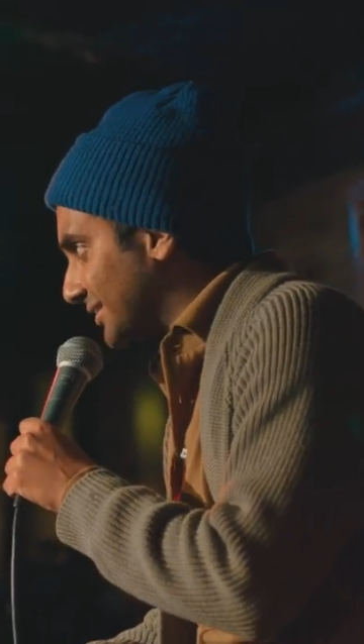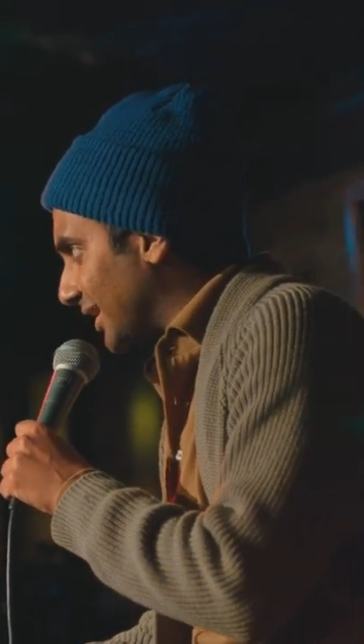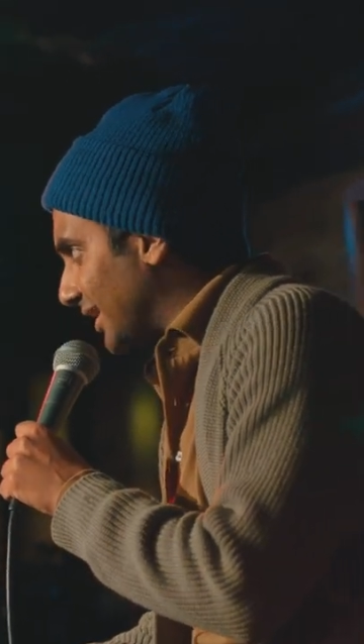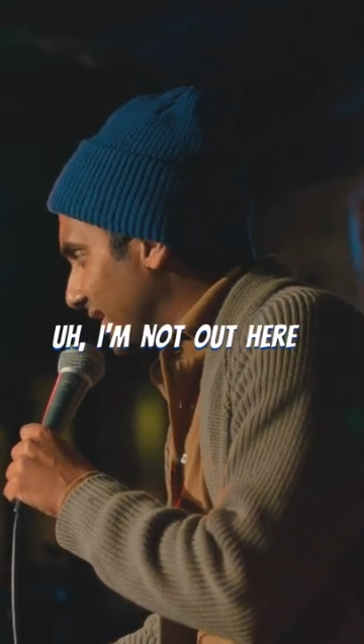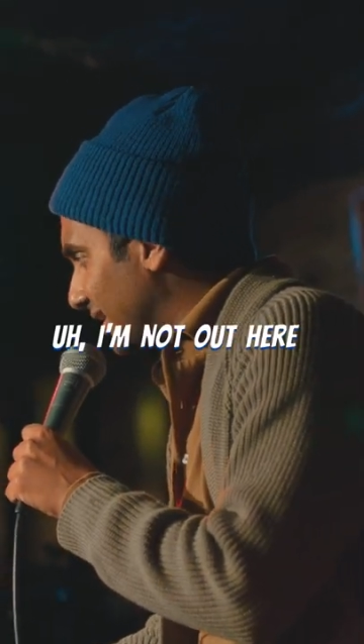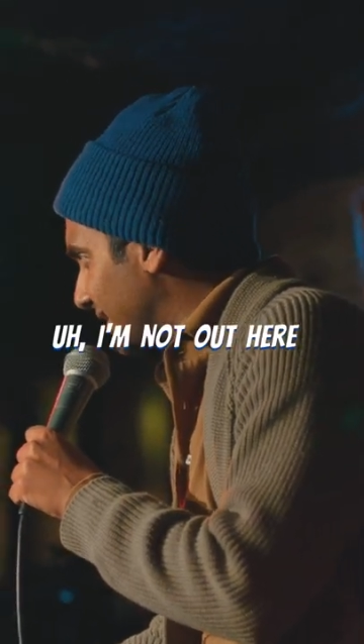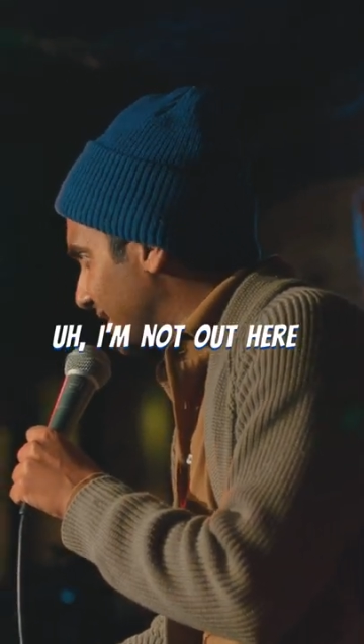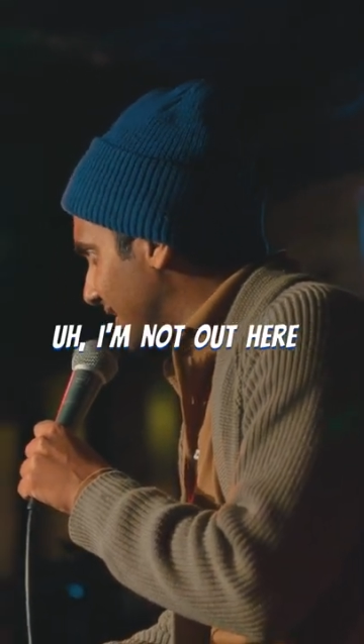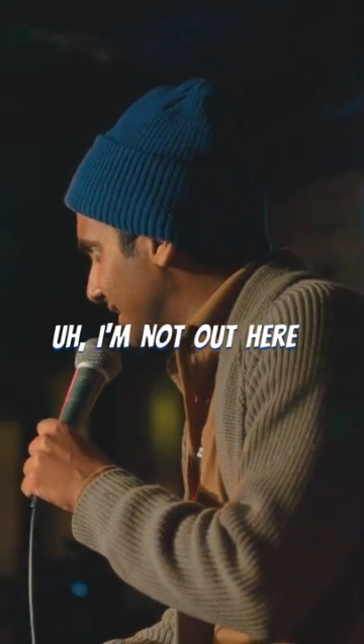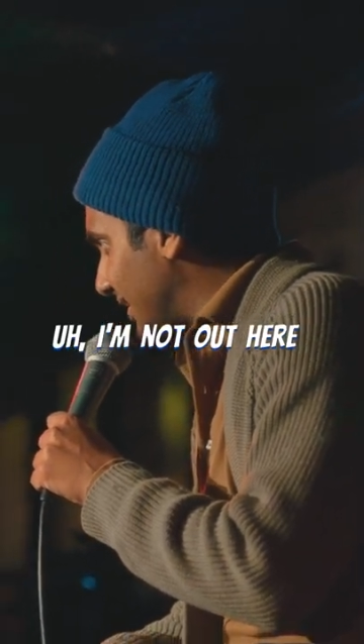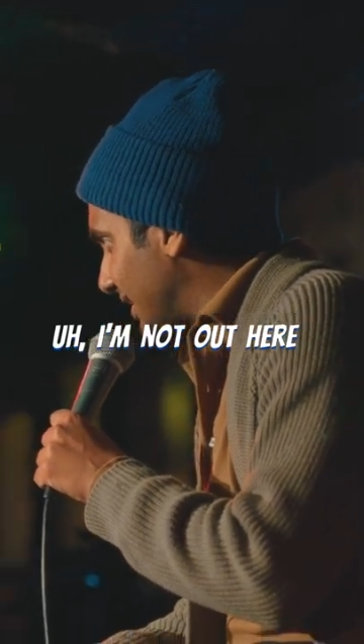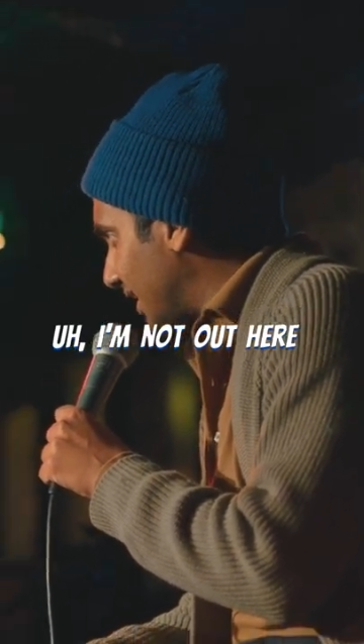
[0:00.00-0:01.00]
Uh,
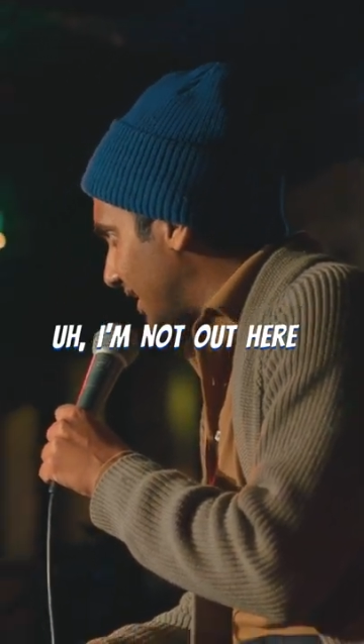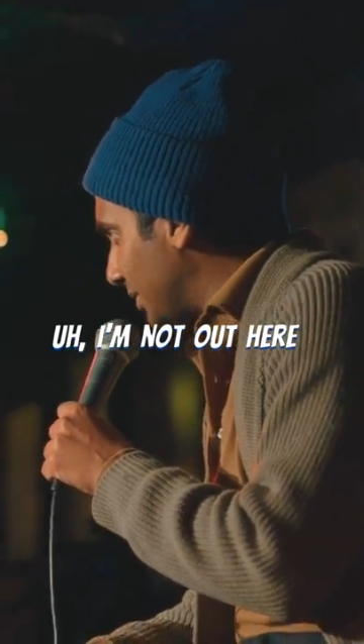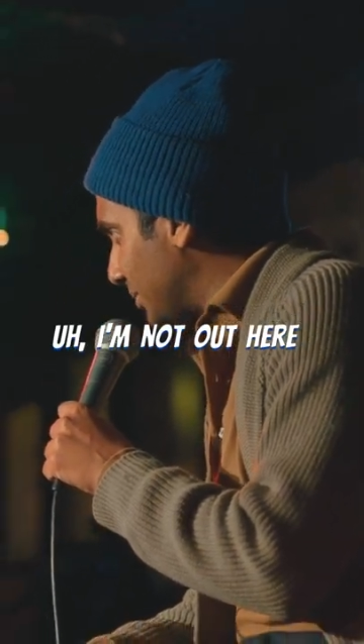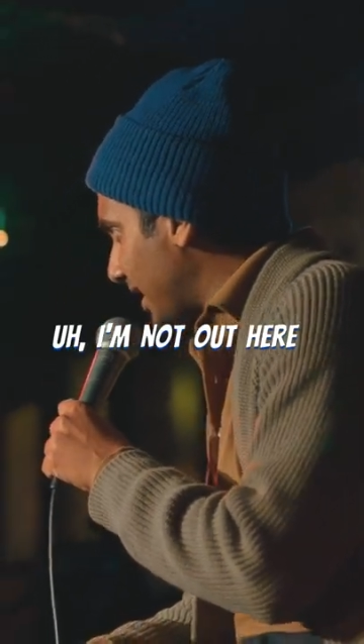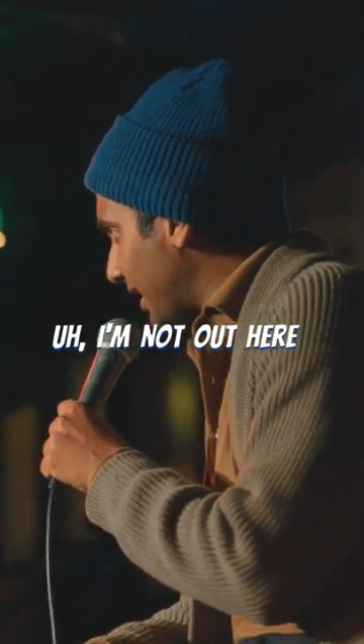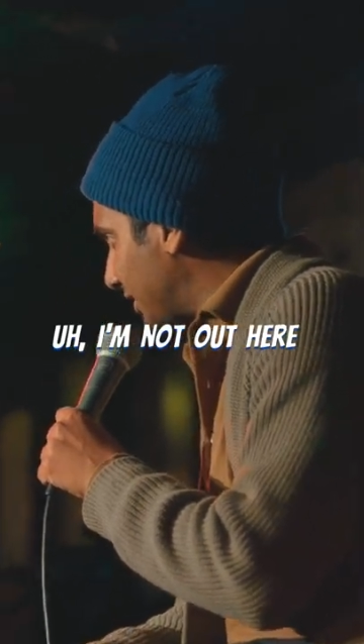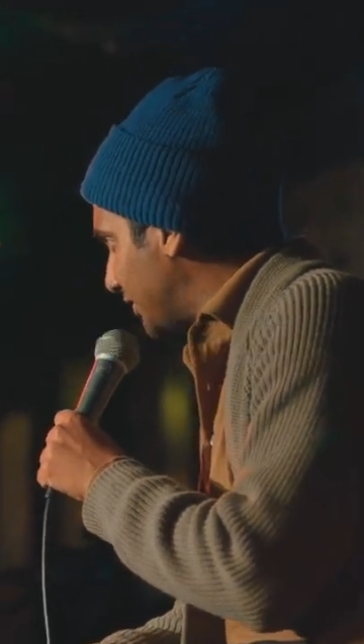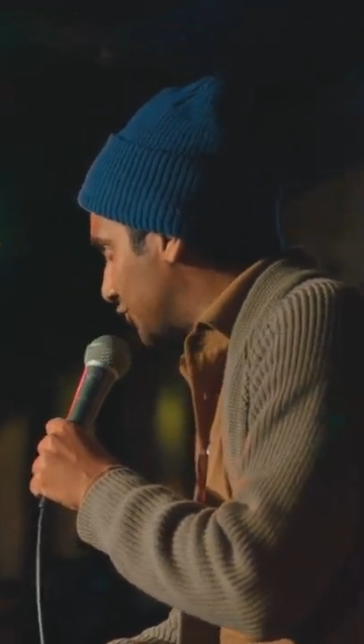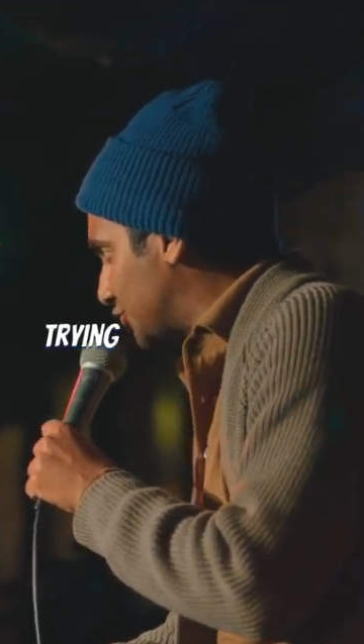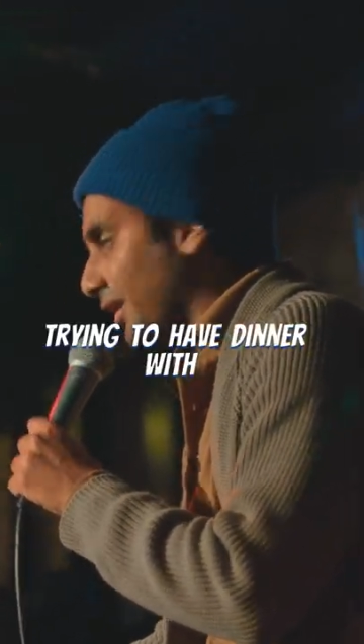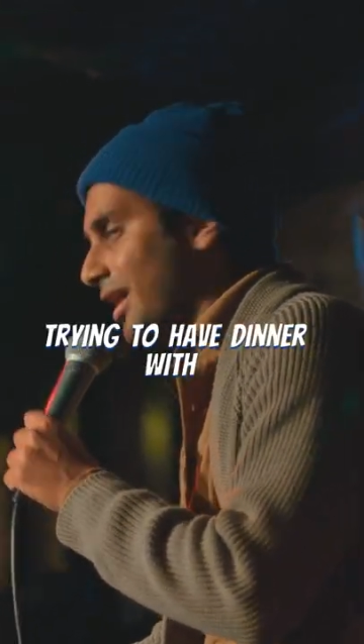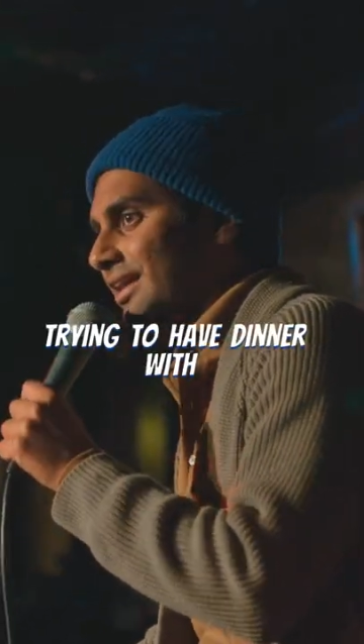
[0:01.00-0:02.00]
I'm not out here
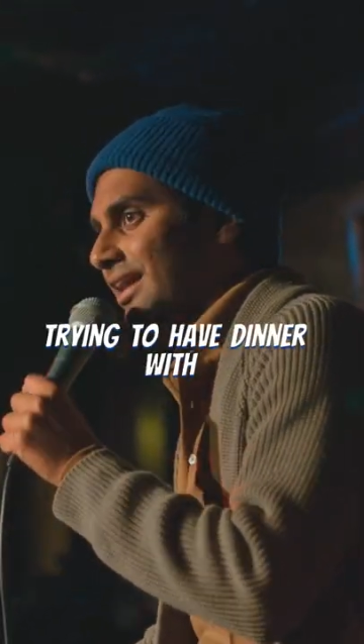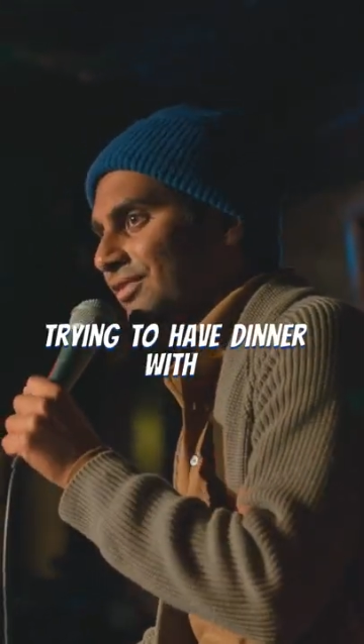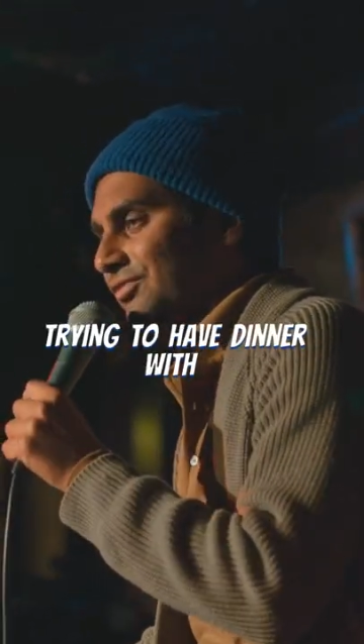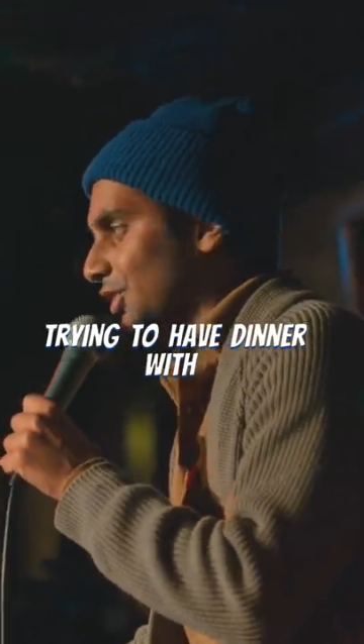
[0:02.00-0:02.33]
trying to have